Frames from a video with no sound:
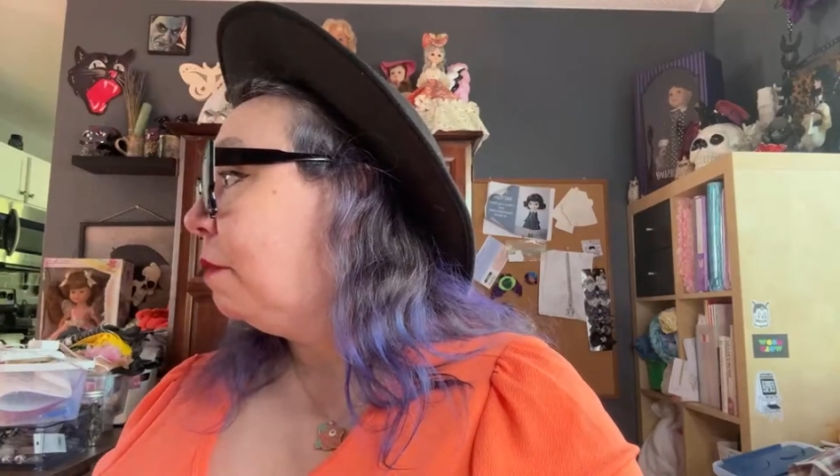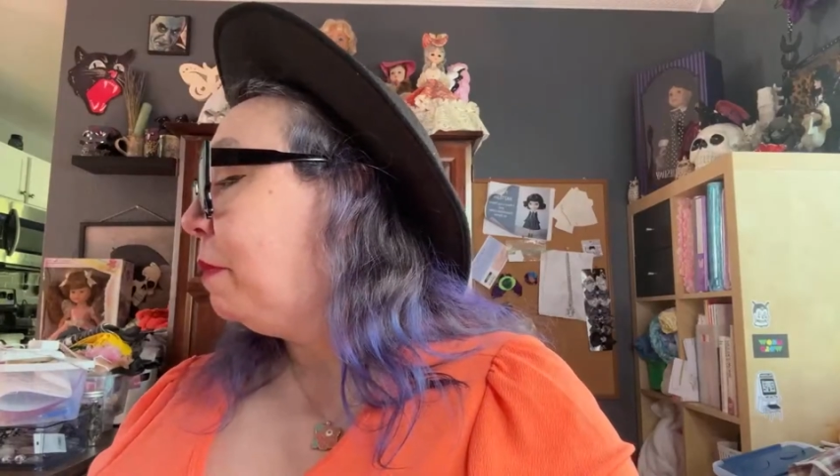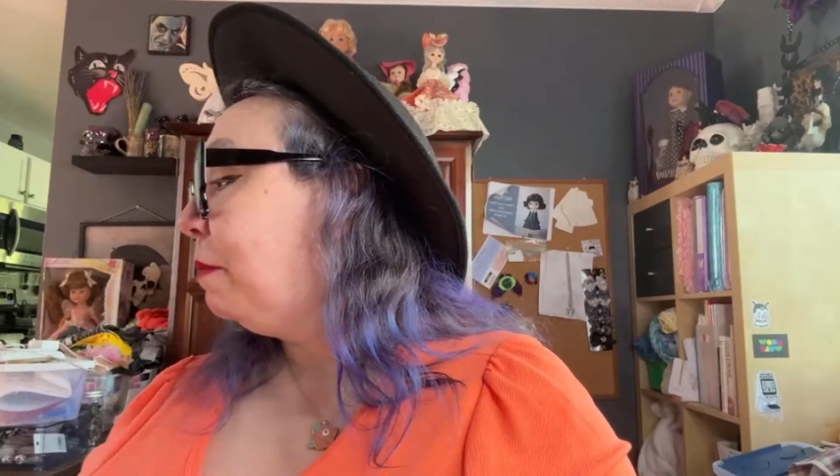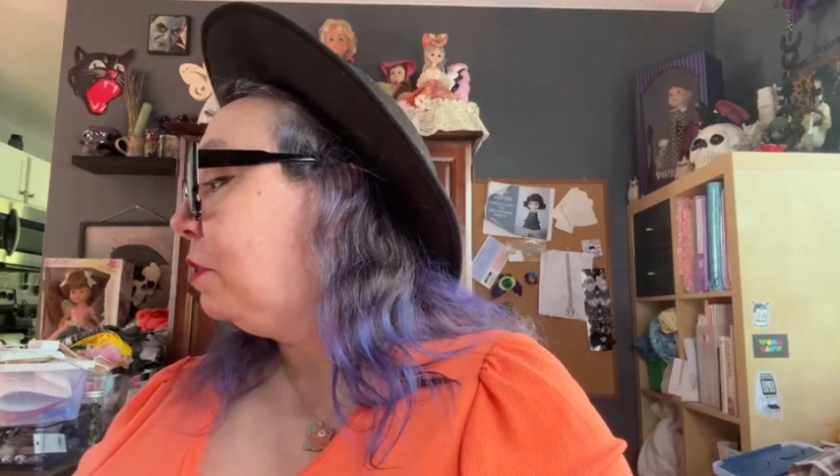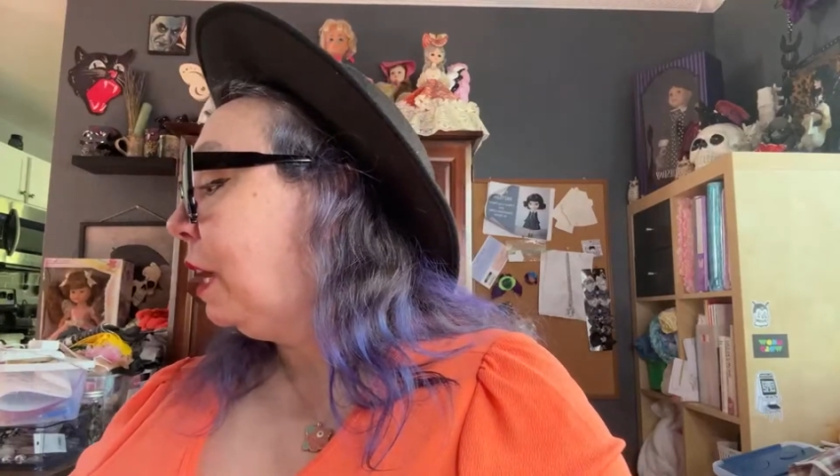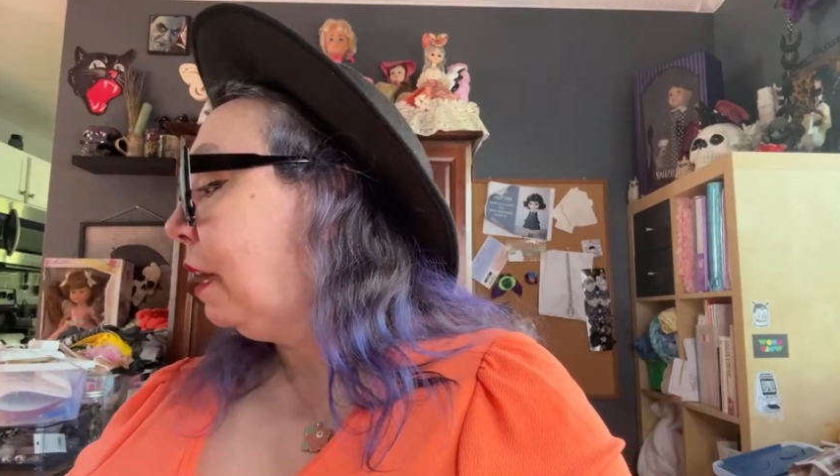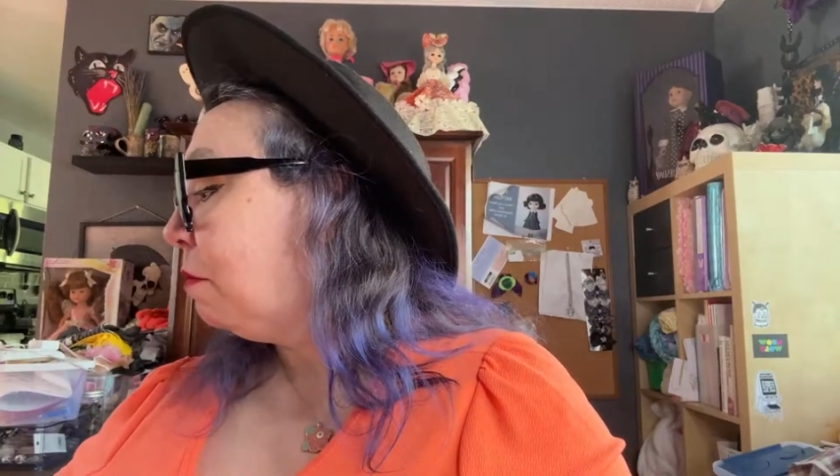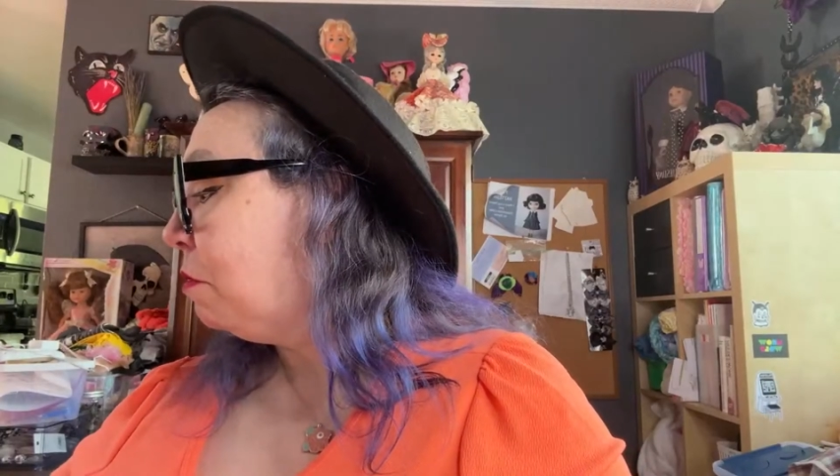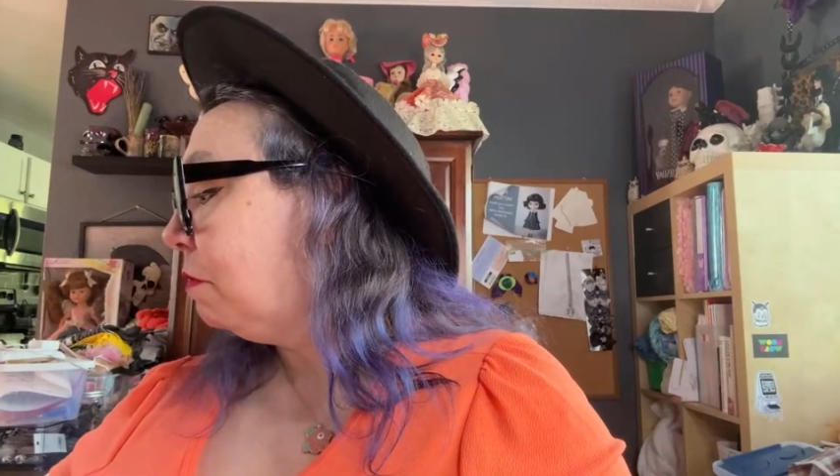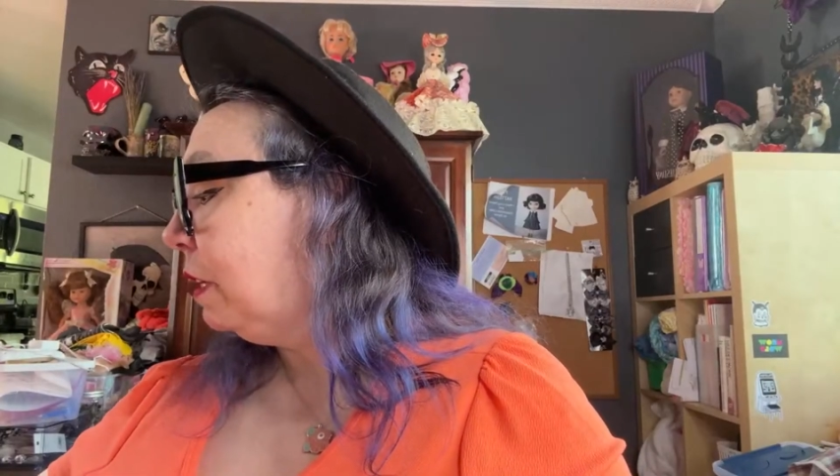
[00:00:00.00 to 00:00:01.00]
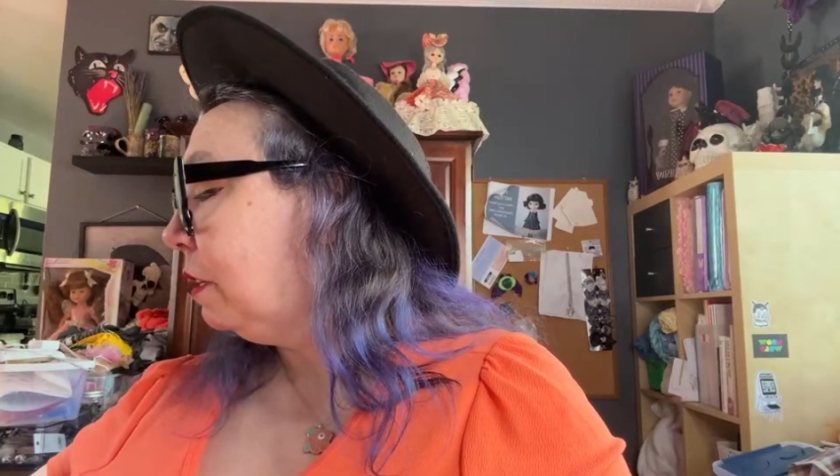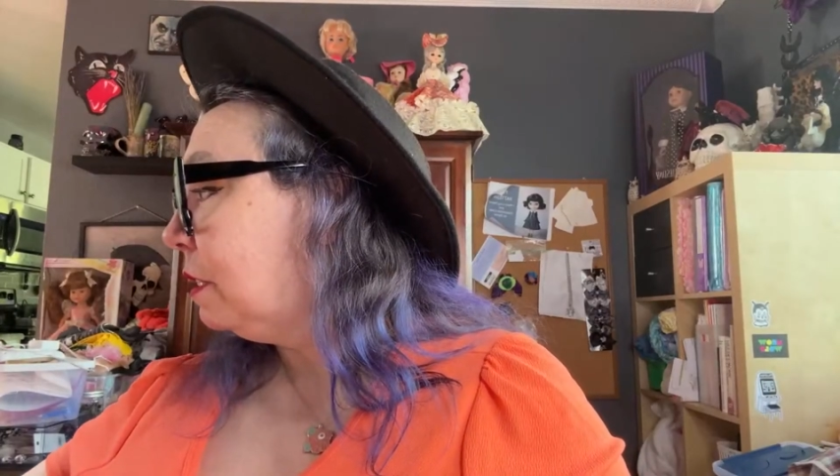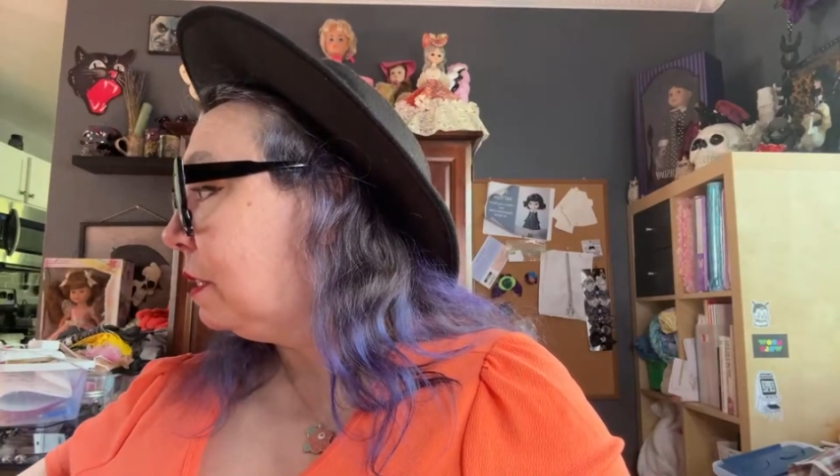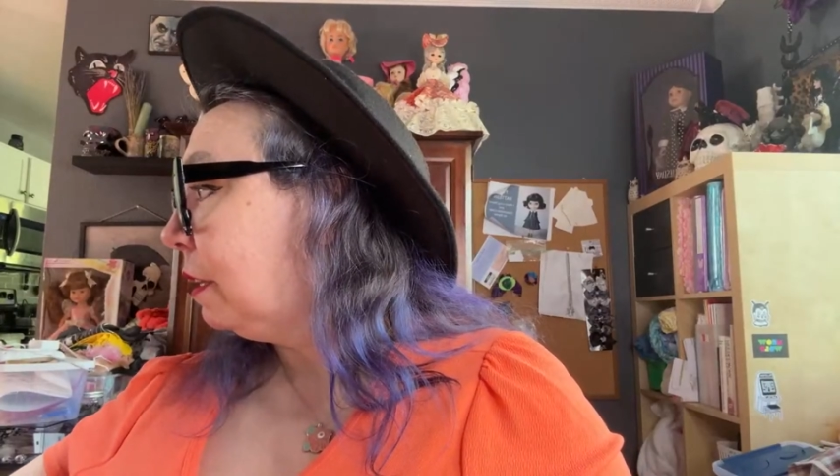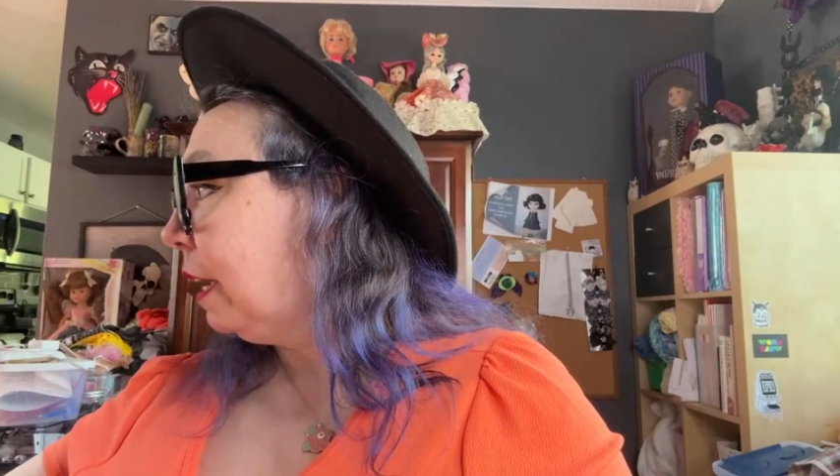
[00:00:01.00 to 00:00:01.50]
Baby, you can't come over here.
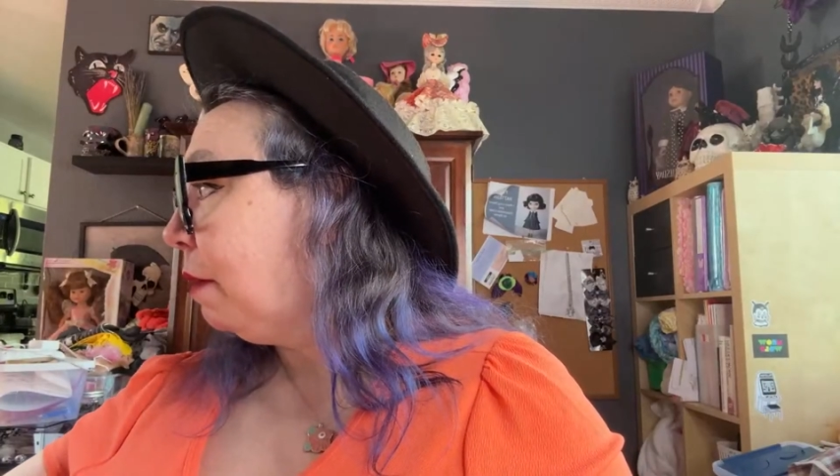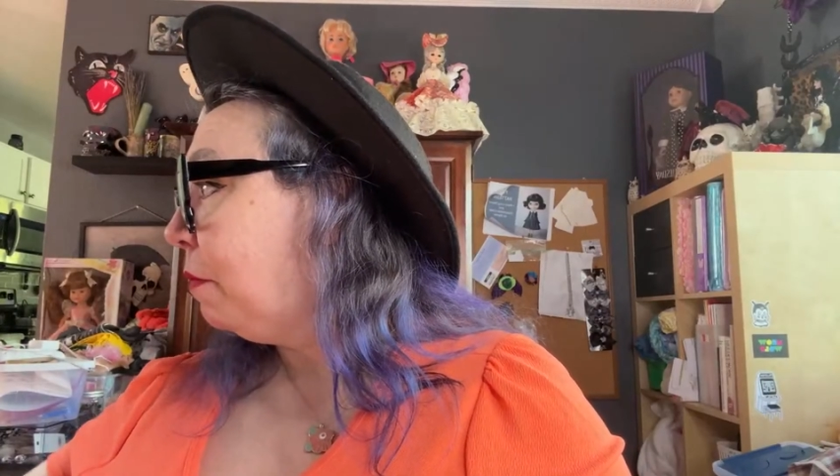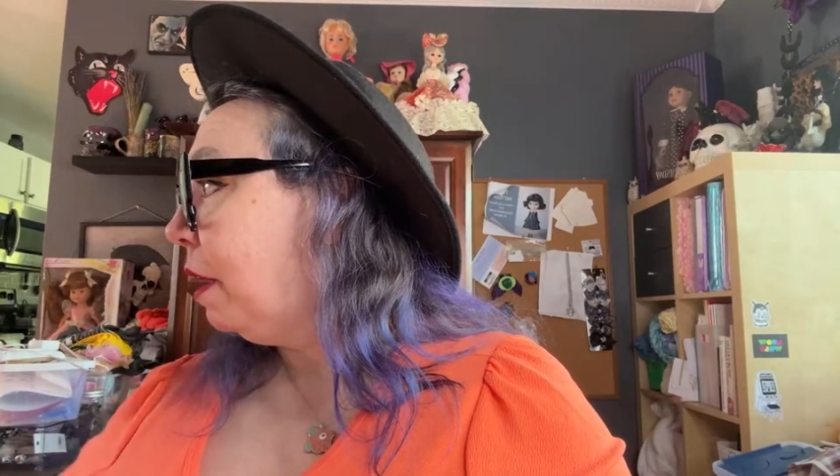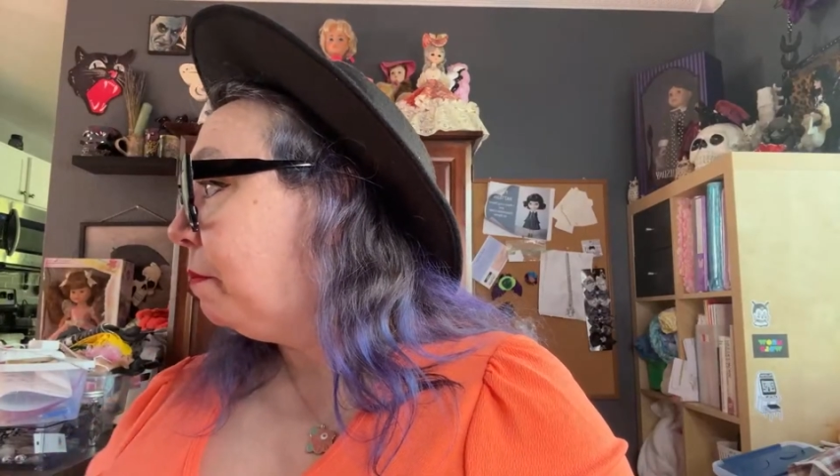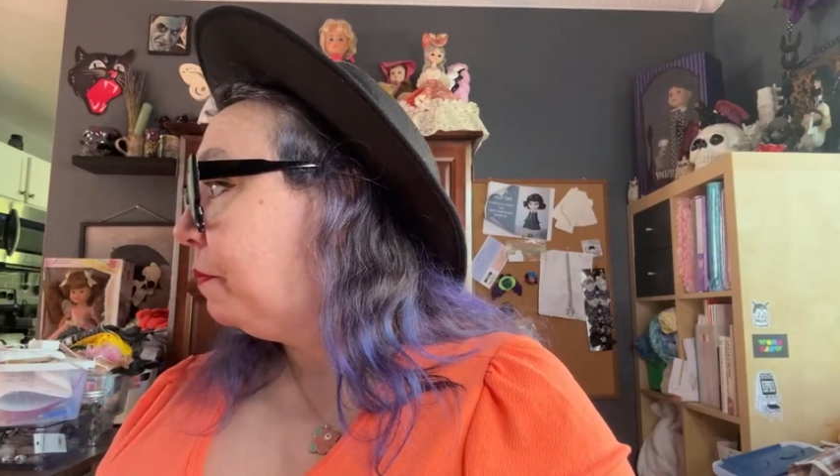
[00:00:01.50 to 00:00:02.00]
It's on camera.